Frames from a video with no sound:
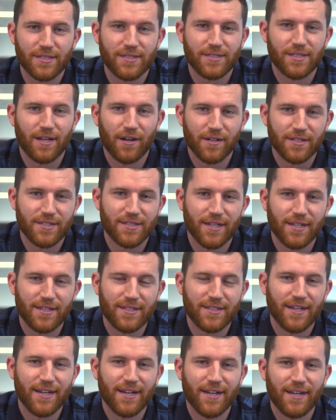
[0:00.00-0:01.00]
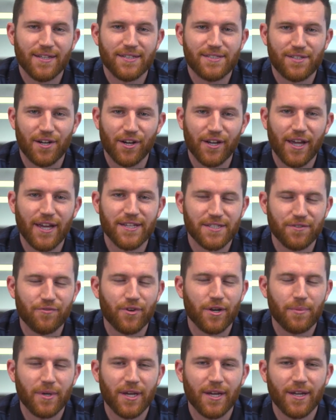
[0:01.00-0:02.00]
starts at Stargazing
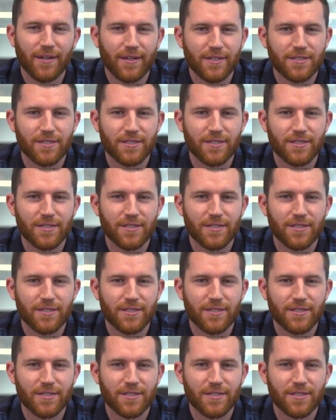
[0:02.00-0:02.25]
very beginning,